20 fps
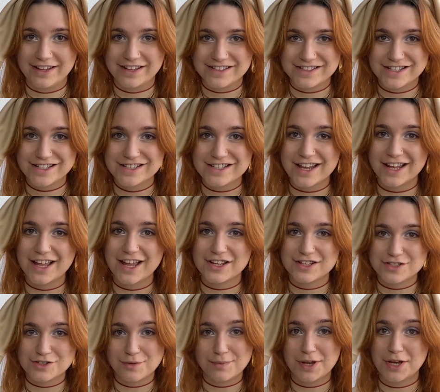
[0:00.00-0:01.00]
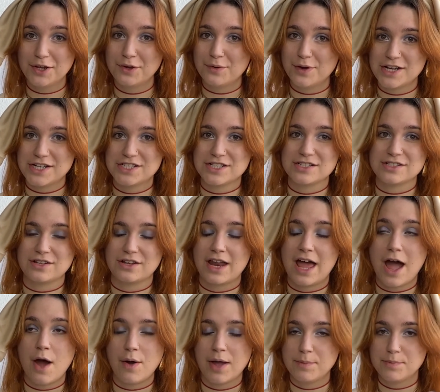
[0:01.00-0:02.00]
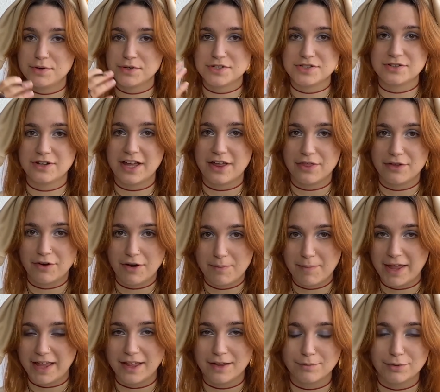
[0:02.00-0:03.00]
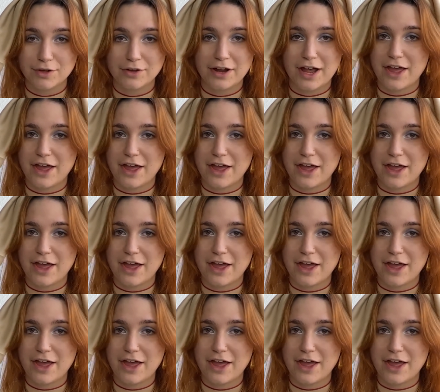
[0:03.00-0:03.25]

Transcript: And since I get so many questions on how I put together a makeup look,